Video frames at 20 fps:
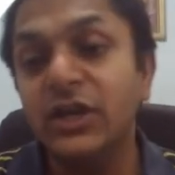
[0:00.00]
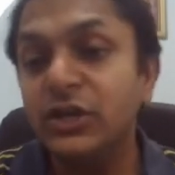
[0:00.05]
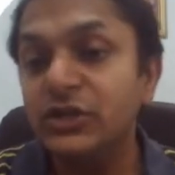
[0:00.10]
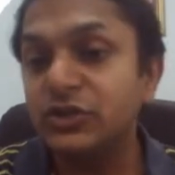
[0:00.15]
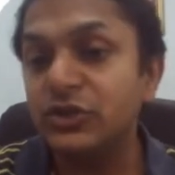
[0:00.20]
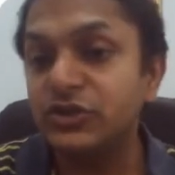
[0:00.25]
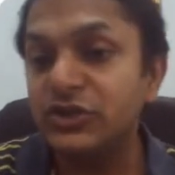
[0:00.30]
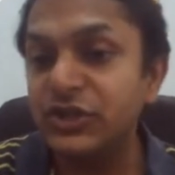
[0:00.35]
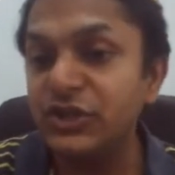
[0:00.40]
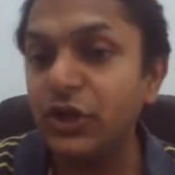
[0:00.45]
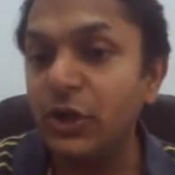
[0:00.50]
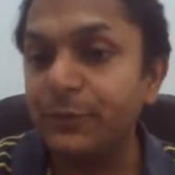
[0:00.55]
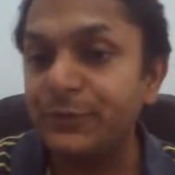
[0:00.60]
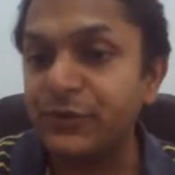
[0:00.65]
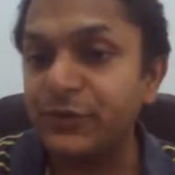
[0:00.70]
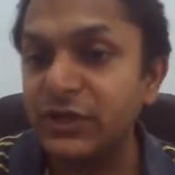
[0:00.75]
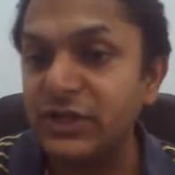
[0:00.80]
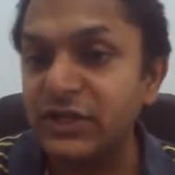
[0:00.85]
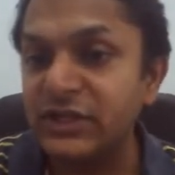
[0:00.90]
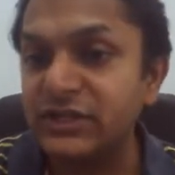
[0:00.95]
So C
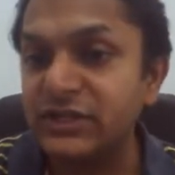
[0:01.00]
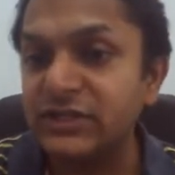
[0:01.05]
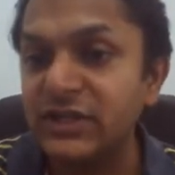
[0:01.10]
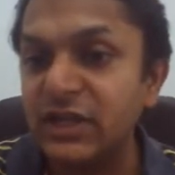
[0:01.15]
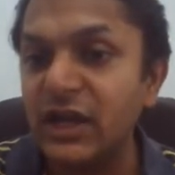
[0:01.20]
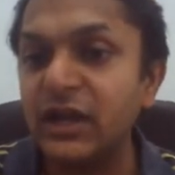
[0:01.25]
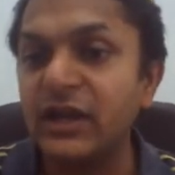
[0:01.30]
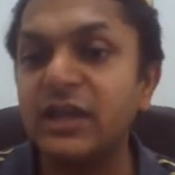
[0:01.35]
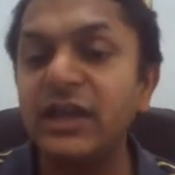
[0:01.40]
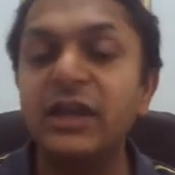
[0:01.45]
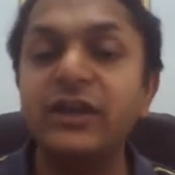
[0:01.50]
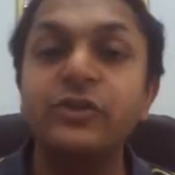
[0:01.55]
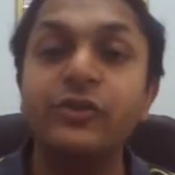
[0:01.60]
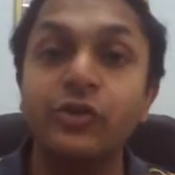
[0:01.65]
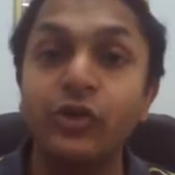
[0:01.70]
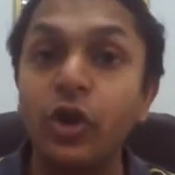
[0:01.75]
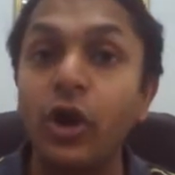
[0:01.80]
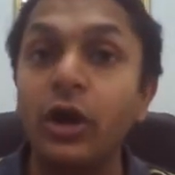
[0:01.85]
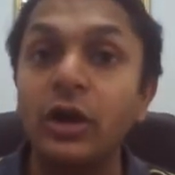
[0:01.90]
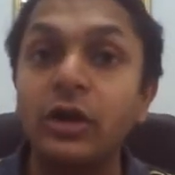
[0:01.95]
option is again
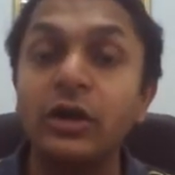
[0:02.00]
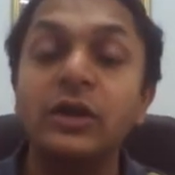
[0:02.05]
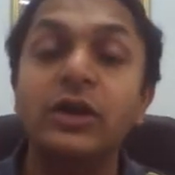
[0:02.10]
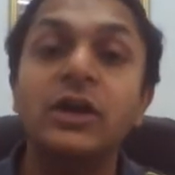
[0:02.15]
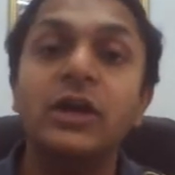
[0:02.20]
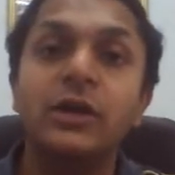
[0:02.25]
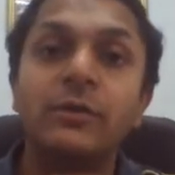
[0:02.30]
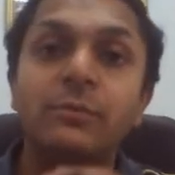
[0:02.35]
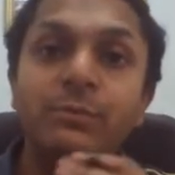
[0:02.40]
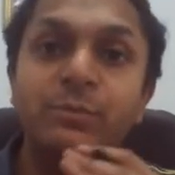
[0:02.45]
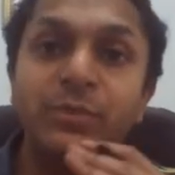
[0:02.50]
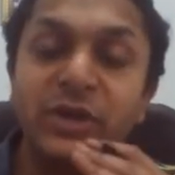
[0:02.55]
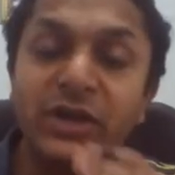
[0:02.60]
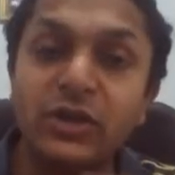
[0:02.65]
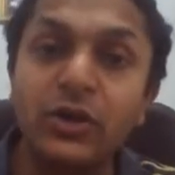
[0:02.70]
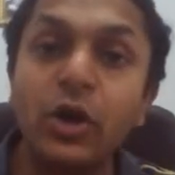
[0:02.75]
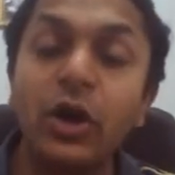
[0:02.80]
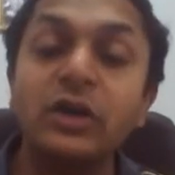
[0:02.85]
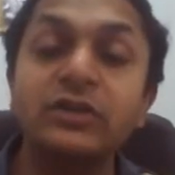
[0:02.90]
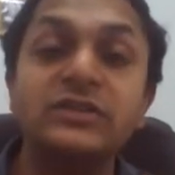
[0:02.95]
wrong,
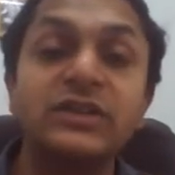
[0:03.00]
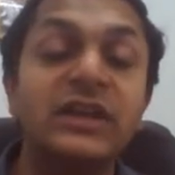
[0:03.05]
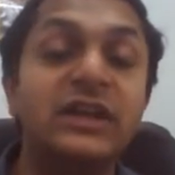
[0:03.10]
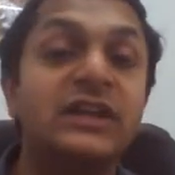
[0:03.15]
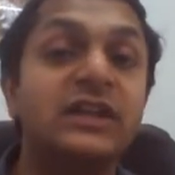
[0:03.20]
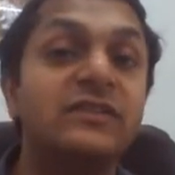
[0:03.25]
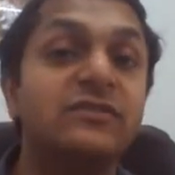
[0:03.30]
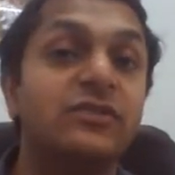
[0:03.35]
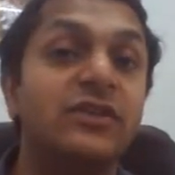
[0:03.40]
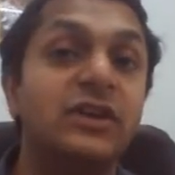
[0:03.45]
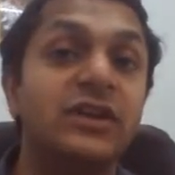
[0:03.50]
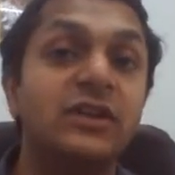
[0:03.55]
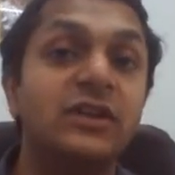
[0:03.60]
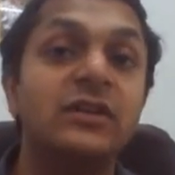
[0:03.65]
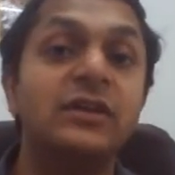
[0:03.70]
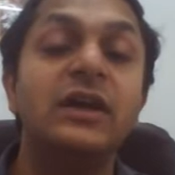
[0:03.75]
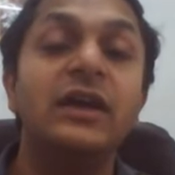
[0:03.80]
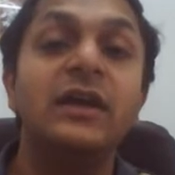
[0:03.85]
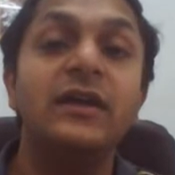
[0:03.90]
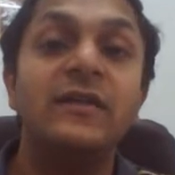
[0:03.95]
because it is
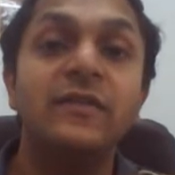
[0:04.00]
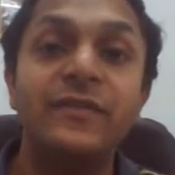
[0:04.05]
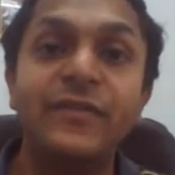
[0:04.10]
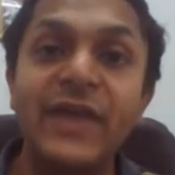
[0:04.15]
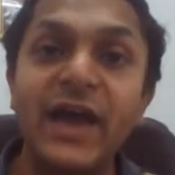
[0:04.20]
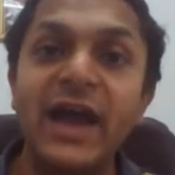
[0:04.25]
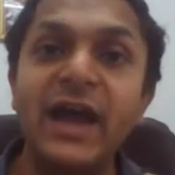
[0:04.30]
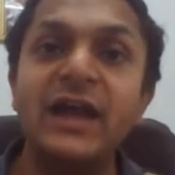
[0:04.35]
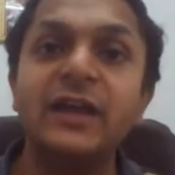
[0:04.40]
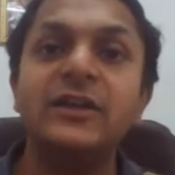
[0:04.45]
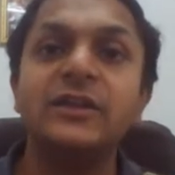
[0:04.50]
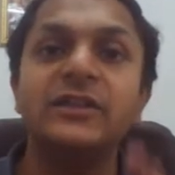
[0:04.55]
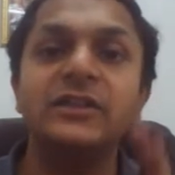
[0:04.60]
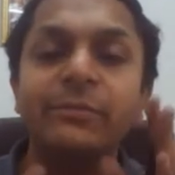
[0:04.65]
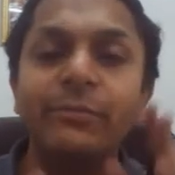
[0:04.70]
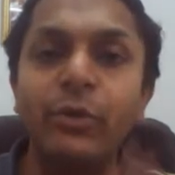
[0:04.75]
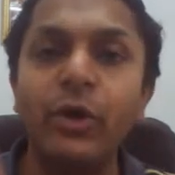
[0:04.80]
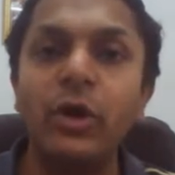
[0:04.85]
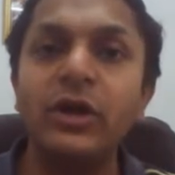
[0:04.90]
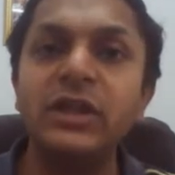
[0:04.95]
written that
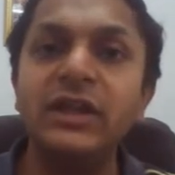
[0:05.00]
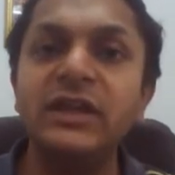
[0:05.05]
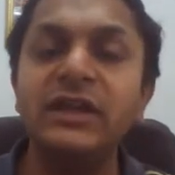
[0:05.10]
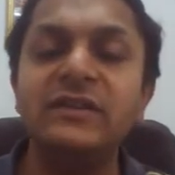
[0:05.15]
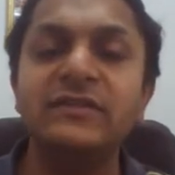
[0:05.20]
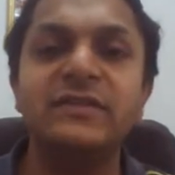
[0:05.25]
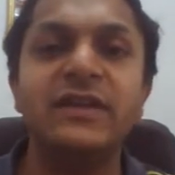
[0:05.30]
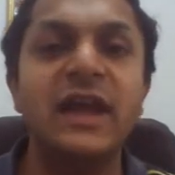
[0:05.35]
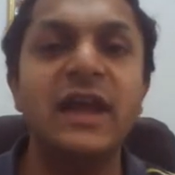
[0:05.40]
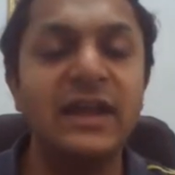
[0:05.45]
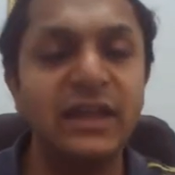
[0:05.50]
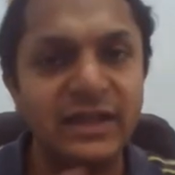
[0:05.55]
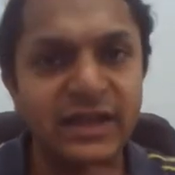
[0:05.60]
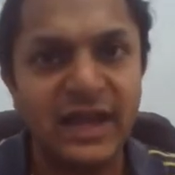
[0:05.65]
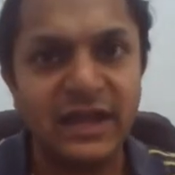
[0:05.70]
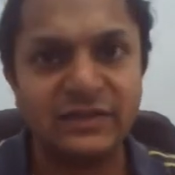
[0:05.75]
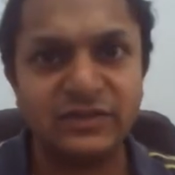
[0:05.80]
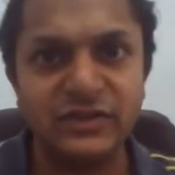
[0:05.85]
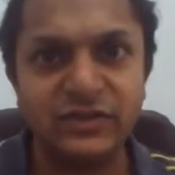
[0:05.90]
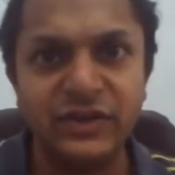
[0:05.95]
the body is getting
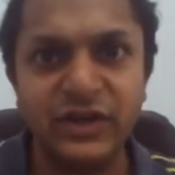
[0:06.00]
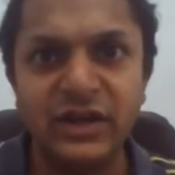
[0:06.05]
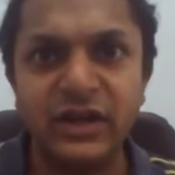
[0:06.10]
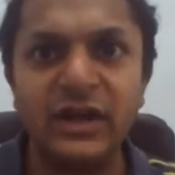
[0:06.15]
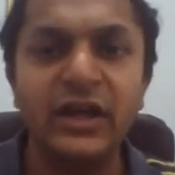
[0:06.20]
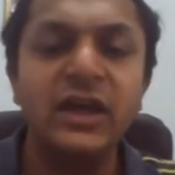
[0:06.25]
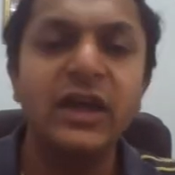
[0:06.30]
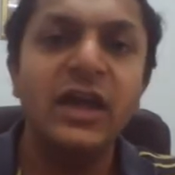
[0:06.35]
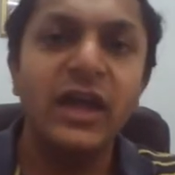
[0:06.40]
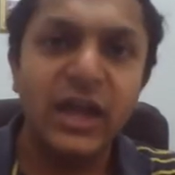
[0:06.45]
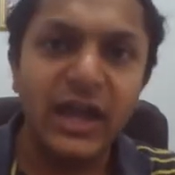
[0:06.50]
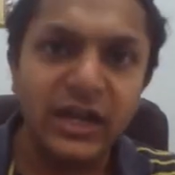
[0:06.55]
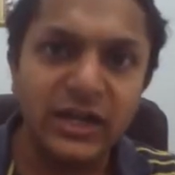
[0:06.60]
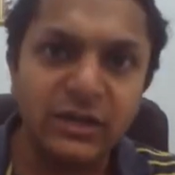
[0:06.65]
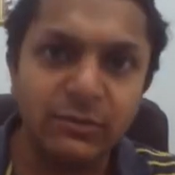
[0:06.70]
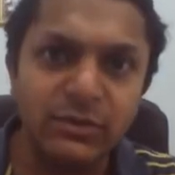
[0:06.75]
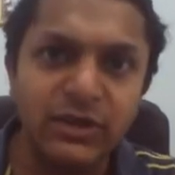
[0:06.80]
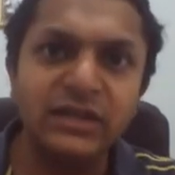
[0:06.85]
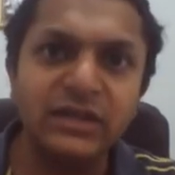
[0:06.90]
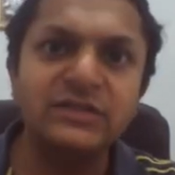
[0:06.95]
accelerated. It
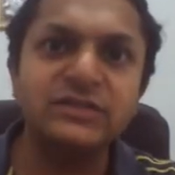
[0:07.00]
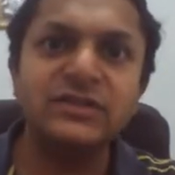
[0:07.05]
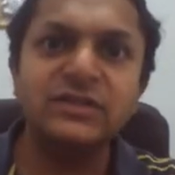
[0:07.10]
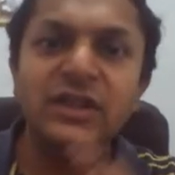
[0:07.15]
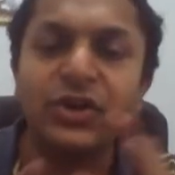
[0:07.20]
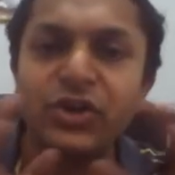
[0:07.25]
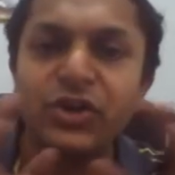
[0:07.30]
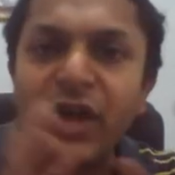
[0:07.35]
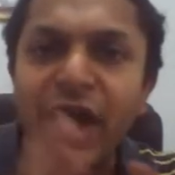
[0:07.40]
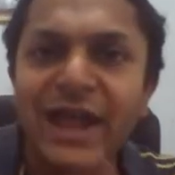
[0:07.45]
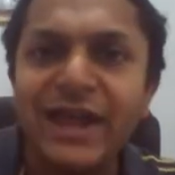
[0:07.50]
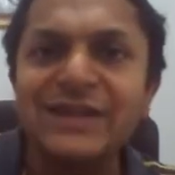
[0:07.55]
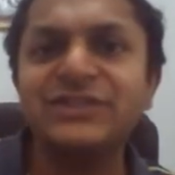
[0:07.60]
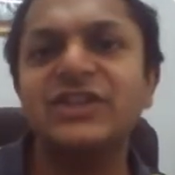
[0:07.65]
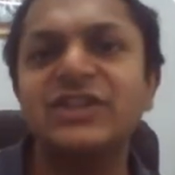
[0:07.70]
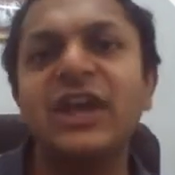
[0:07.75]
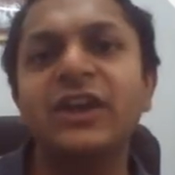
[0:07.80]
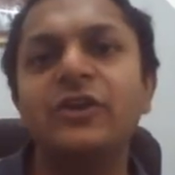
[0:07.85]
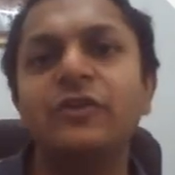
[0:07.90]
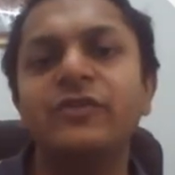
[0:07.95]
means the right
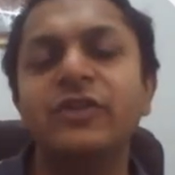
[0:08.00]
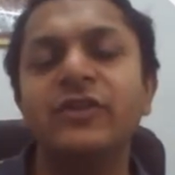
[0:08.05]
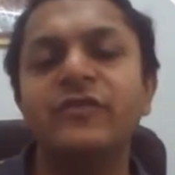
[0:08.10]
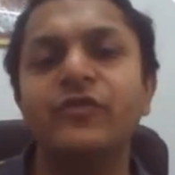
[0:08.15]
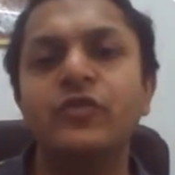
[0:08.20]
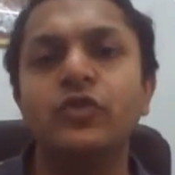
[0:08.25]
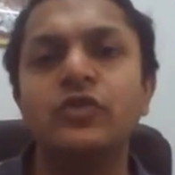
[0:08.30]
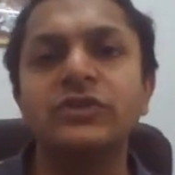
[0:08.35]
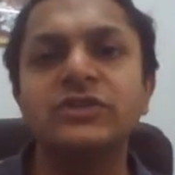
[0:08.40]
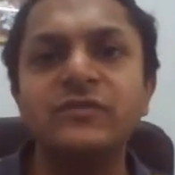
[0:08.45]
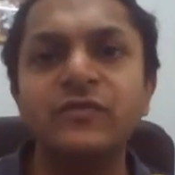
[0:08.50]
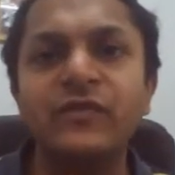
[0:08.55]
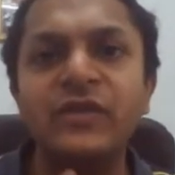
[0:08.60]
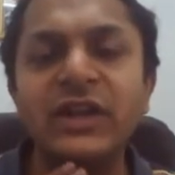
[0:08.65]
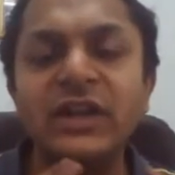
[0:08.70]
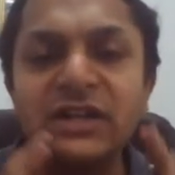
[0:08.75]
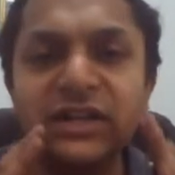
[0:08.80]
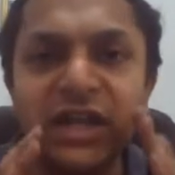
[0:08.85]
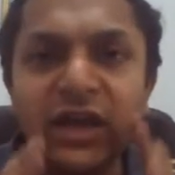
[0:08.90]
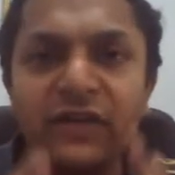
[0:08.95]
side of the force
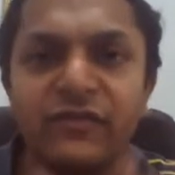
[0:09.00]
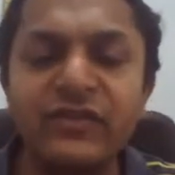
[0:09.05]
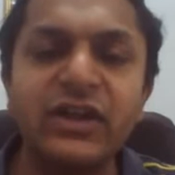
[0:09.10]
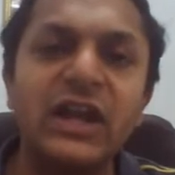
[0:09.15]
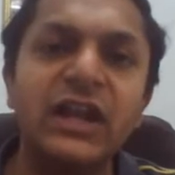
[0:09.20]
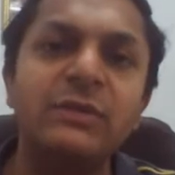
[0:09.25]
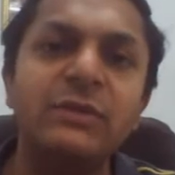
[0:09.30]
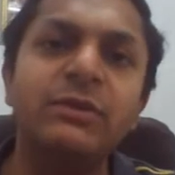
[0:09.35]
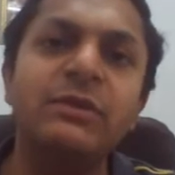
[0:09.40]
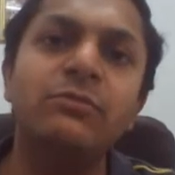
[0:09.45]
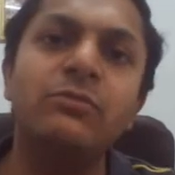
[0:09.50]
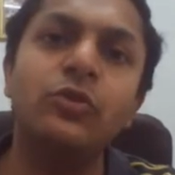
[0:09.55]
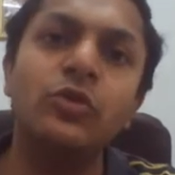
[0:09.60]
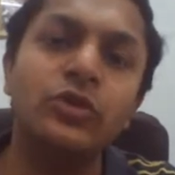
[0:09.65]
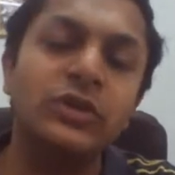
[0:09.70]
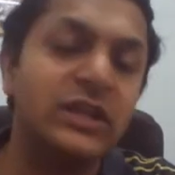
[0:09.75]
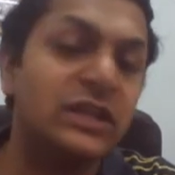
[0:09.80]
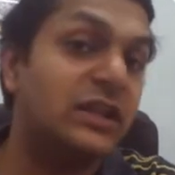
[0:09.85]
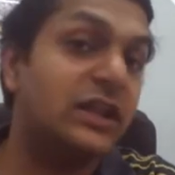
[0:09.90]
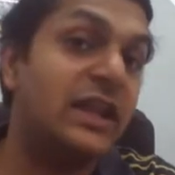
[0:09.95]
will definitely be
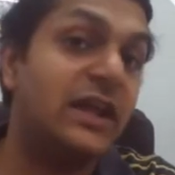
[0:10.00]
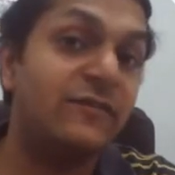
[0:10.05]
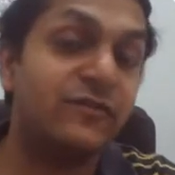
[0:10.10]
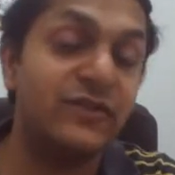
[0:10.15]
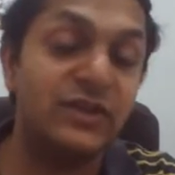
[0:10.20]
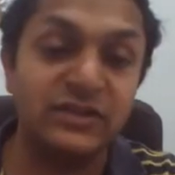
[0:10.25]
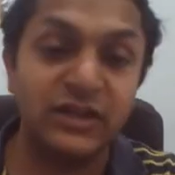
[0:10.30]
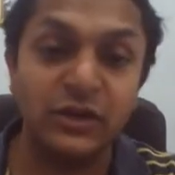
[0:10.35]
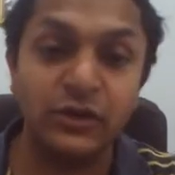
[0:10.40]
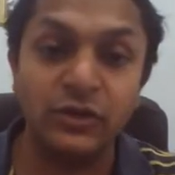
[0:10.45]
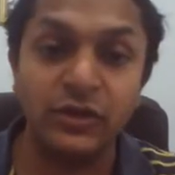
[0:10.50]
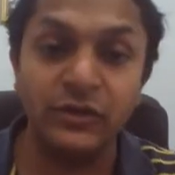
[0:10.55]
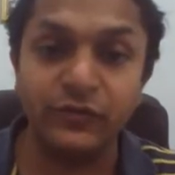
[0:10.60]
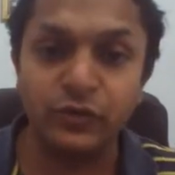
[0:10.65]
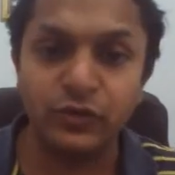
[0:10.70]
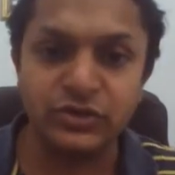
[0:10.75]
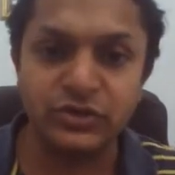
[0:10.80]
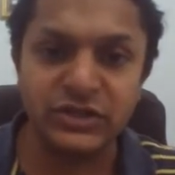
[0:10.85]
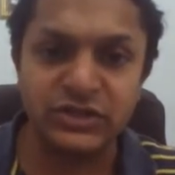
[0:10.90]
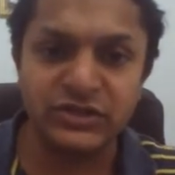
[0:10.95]
more than the left hand side of the
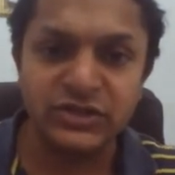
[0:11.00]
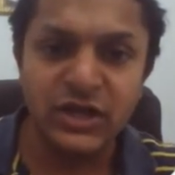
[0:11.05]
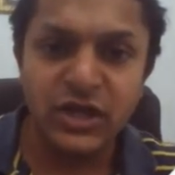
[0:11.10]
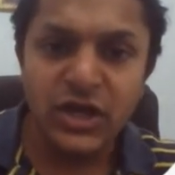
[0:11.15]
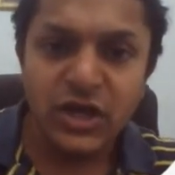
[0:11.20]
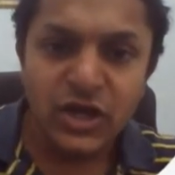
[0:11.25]
forces.